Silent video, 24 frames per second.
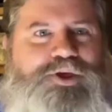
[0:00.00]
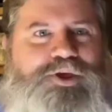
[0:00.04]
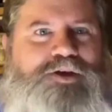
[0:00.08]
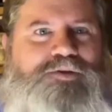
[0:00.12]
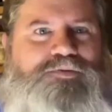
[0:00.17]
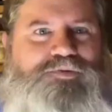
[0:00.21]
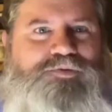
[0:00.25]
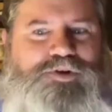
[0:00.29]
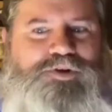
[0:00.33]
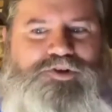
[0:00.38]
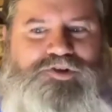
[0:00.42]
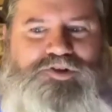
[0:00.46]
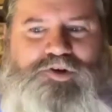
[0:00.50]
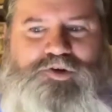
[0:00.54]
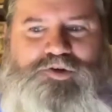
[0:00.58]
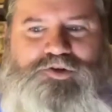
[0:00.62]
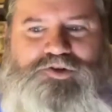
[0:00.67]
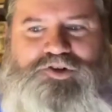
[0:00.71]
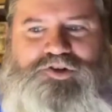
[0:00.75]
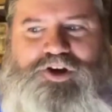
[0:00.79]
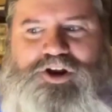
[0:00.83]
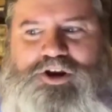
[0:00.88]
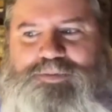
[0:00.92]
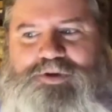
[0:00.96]
Frisco is
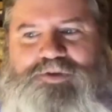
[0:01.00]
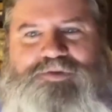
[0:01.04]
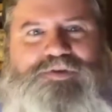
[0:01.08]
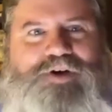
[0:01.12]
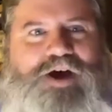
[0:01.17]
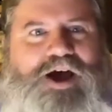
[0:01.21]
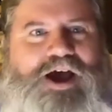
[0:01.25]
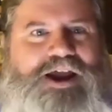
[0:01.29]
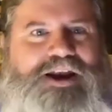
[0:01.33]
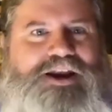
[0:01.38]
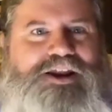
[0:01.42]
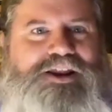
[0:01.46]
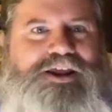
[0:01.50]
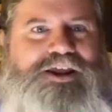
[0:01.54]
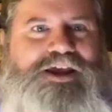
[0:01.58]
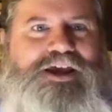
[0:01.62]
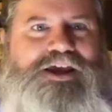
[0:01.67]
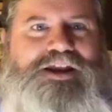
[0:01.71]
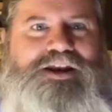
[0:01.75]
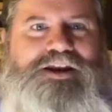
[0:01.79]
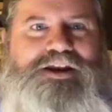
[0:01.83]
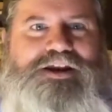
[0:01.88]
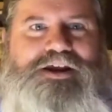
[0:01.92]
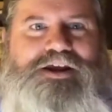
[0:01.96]
going to be fine in the
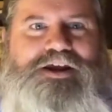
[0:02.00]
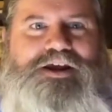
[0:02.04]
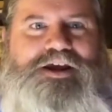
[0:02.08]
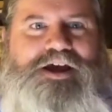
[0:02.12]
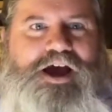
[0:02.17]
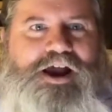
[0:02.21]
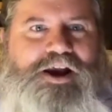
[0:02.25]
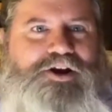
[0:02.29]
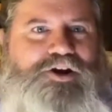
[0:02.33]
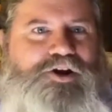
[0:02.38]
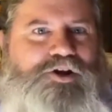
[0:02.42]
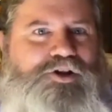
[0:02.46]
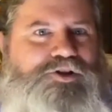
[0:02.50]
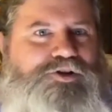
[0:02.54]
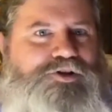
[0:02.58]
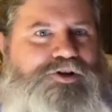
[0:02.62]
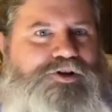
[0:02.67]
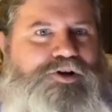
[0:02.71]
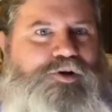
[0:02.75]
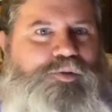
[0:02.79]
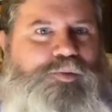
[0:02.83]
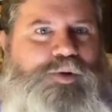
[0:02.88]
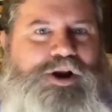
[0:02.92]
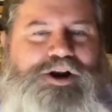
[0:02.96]
end. I don't know if they're
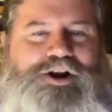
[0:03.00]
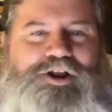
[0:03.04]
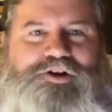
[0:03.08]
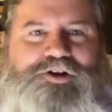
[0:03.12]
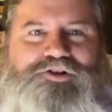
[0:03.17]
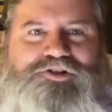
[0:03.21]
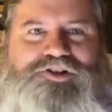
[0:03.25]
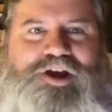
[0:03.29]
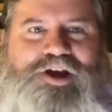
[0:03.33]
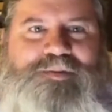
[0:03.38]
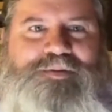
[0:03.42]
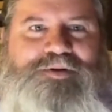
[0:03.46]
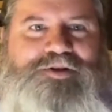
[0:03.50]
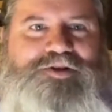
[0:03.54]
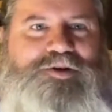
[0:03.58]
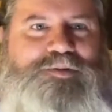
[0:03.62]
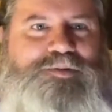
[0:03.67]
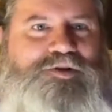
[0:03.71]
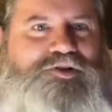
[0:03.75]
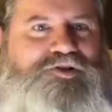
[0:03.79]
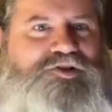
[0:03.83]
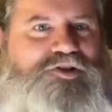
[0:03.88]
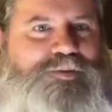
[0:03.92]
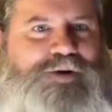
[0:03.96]
going to win another championship
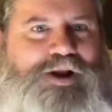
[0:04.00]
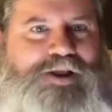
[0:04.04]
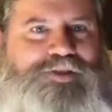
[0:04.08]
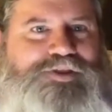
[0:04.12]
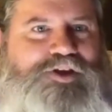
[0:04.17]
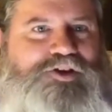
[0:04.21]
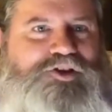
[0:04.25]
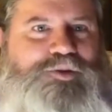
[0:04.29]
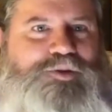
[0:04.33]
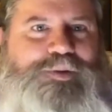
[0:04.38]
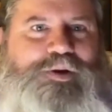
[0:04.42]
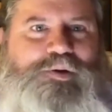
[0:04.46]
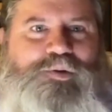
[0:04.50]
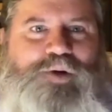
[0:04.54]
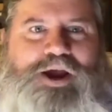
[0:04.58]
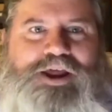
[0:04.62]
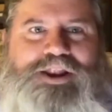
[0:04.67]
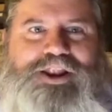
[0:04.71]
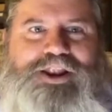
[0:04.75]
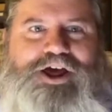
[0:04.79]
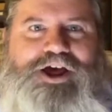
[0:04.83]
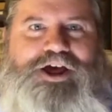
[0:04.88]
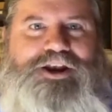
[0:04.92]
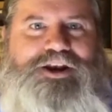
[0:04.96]
this year, but I think they'll be right in
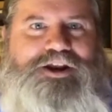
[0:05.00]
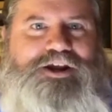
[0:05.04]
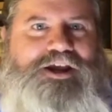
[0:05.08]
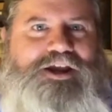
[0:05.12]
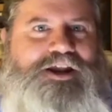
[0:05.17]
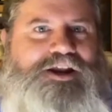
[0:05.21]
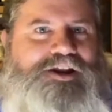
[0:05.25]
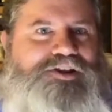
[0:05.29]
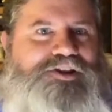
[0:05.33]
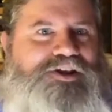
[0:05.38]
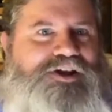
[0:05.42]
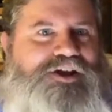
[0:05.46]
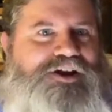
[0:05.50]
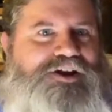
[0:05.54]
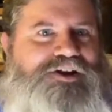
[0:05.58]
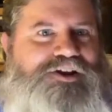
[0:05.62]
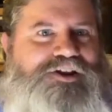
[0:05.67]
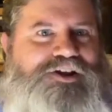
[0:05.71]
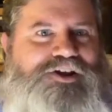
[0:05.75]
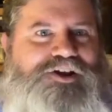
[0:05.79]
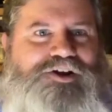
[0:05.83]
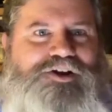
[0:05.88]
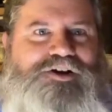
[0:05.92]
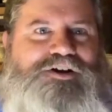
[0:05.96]
the hunt again at the end of
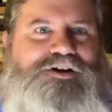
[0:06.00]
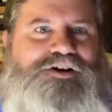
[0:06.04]
the year.